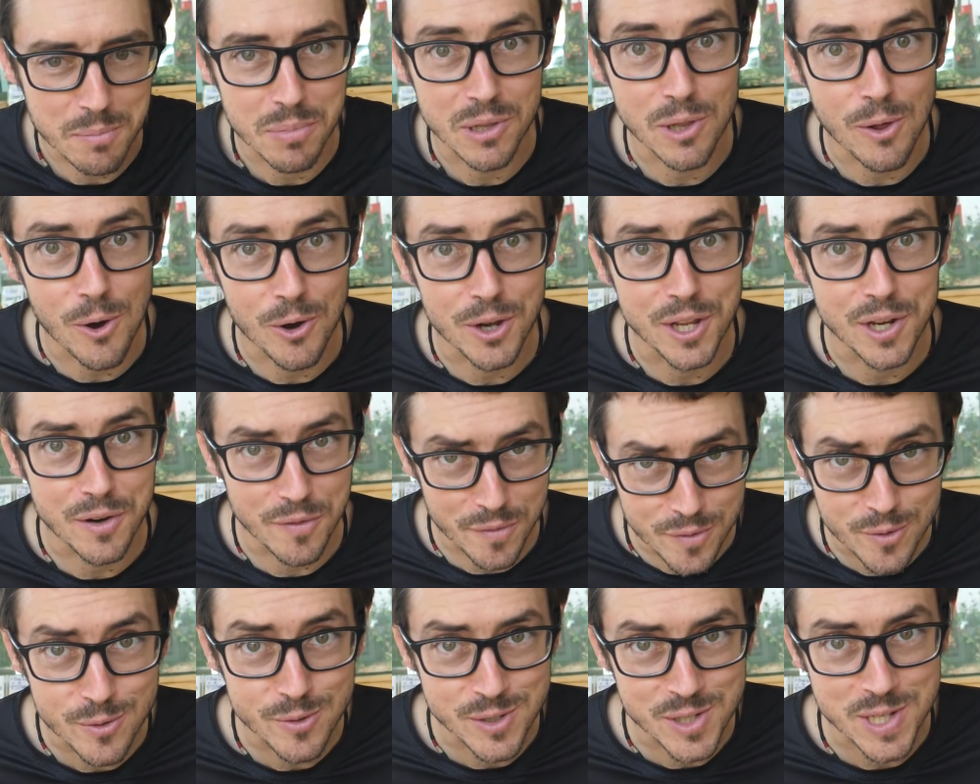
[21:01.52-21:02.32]
belong in a
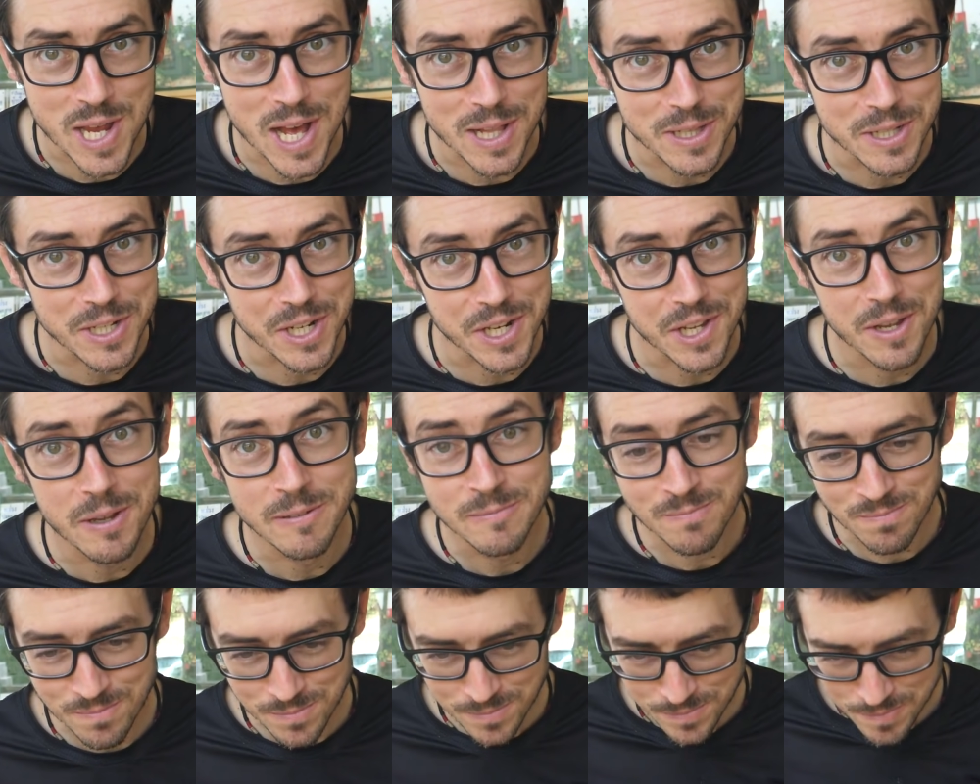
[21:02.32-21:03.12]
fruit salad.
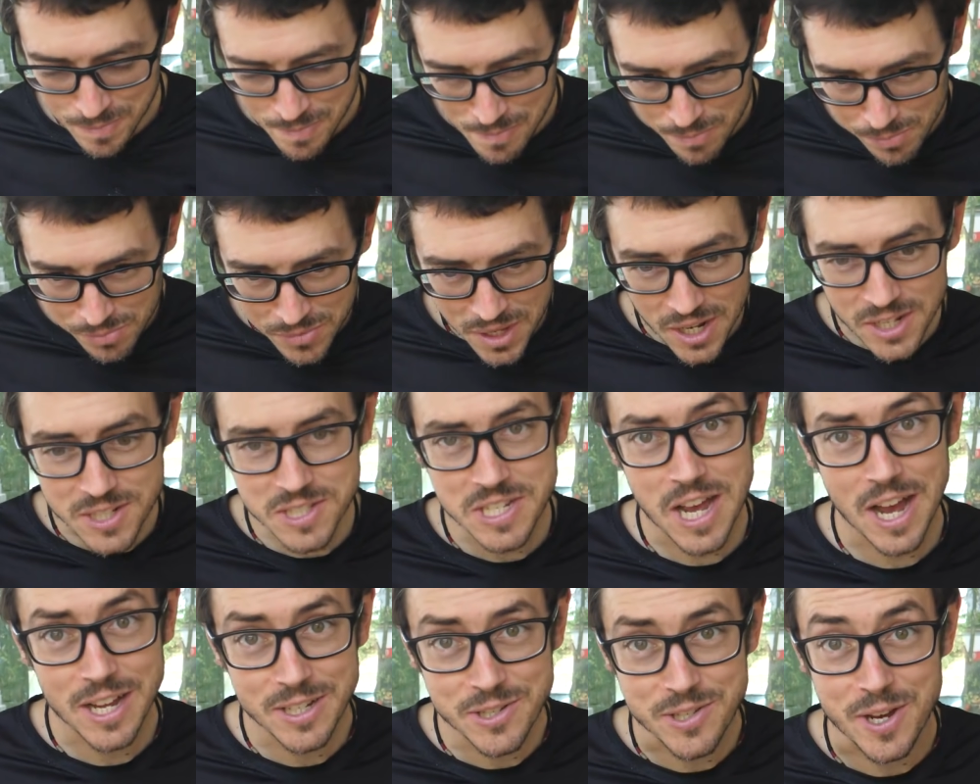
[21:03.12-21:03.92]

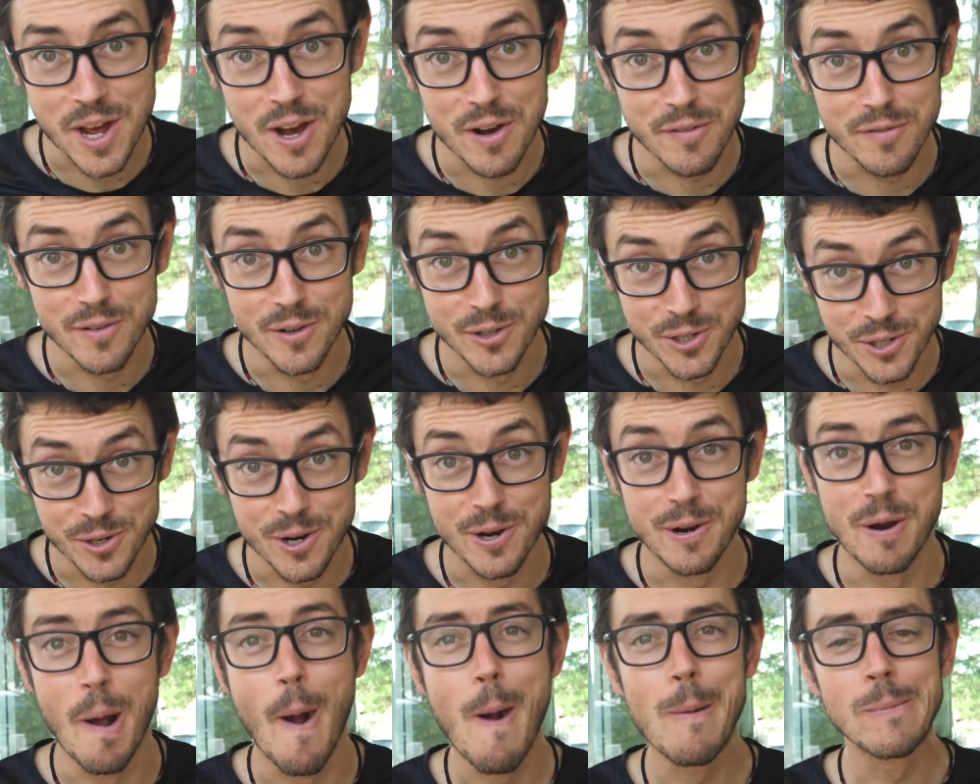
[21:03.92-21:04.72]
Thai style for
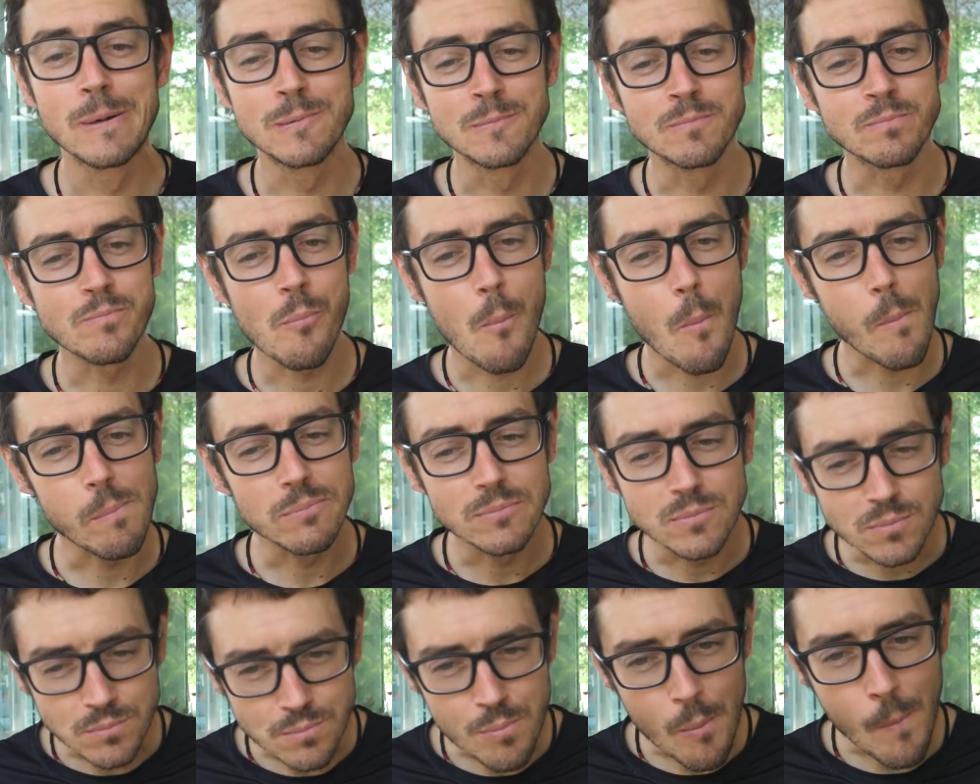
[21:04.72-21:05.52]
sure.
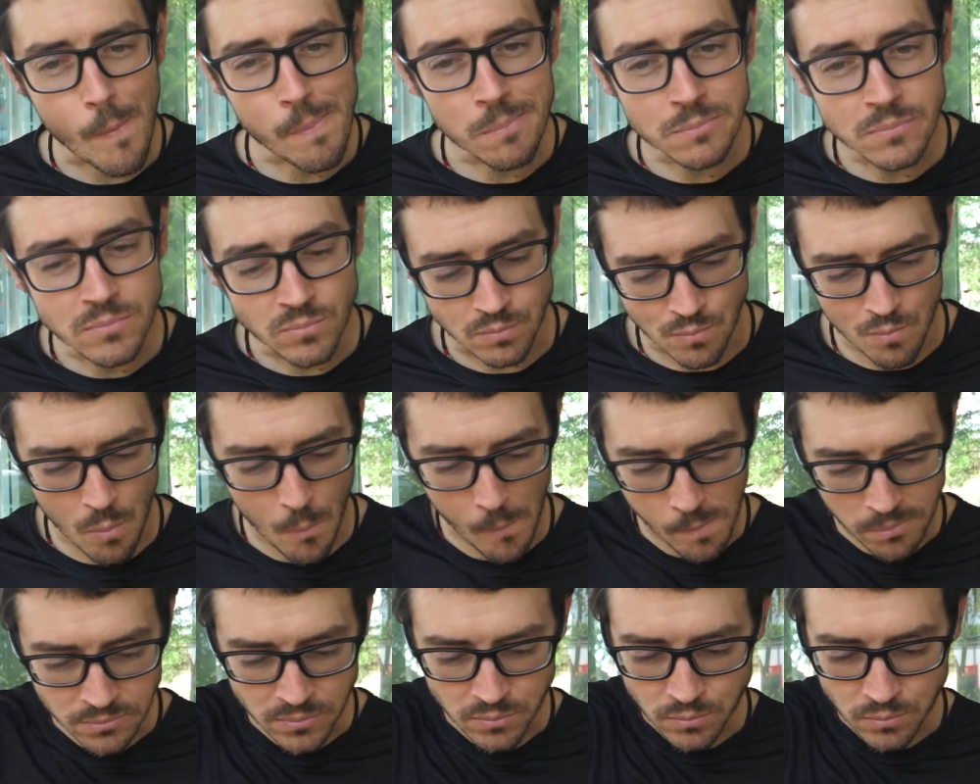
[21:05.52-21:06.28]
Mm.